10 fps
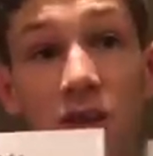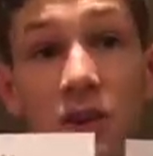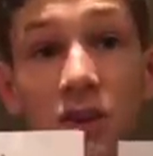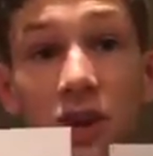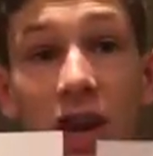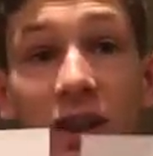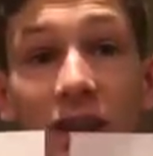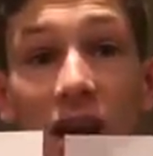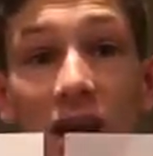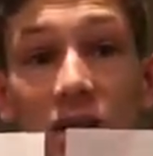So to get
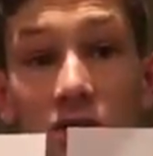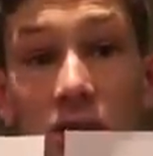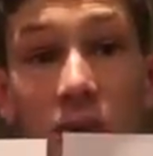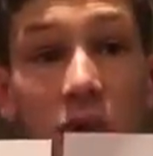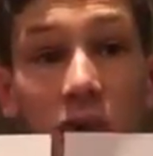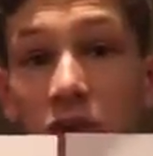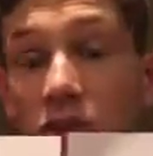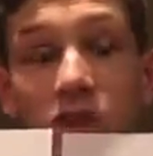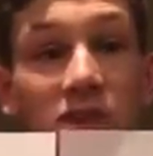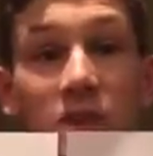that, you simply
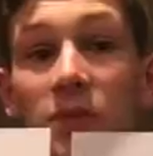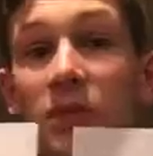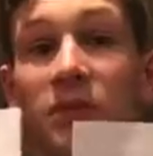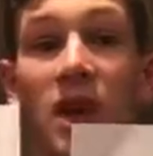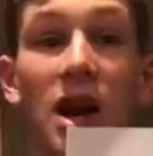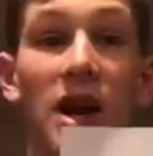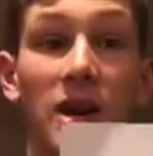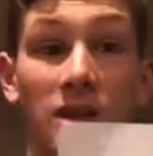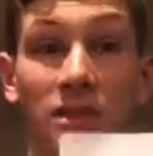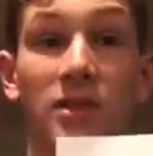just
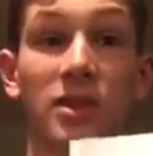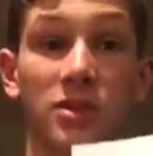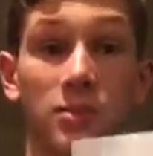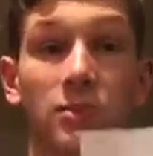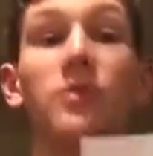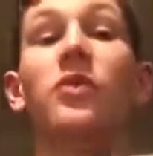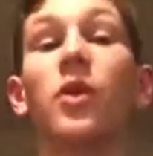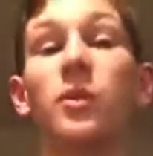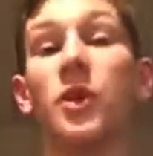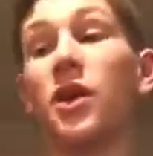simplify this
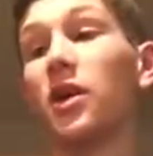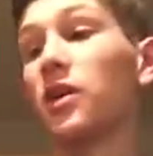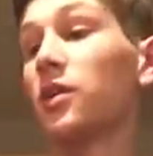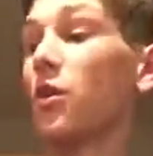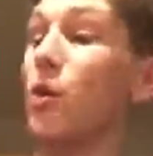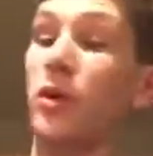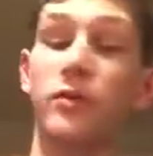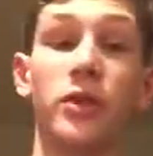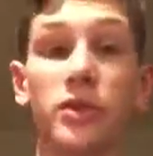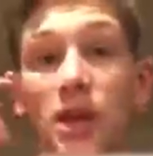formula, or
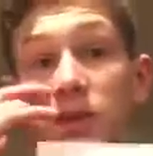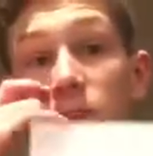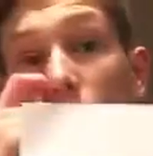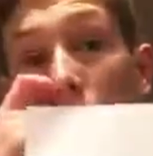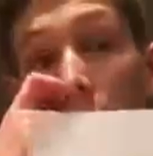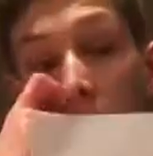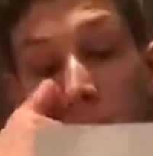vertex form.